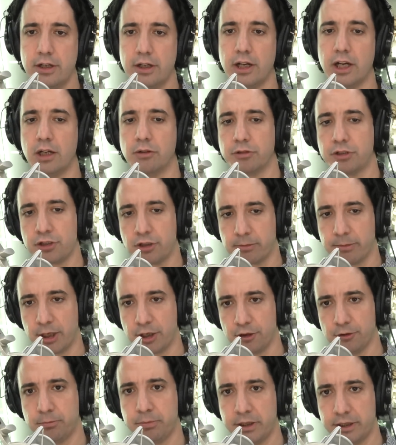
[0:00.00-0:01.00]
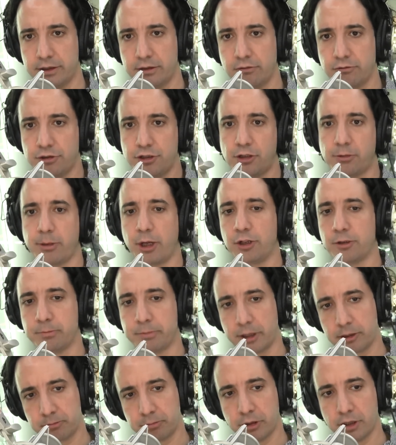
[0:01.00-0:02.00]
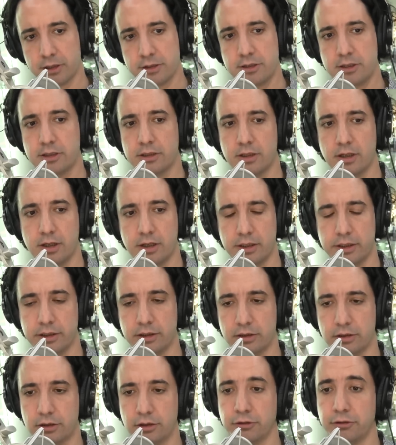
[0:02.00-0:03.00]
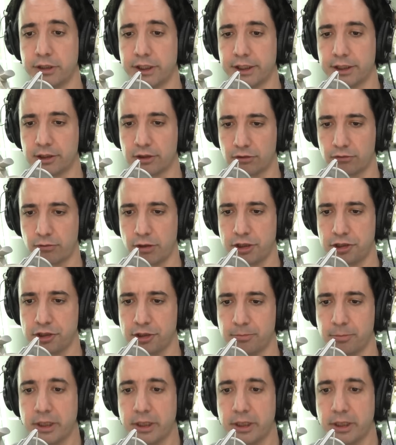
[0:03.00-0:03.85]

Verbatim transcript: Uh, we talk about OPEC, talk about OPEC Plus, uh, including Russia.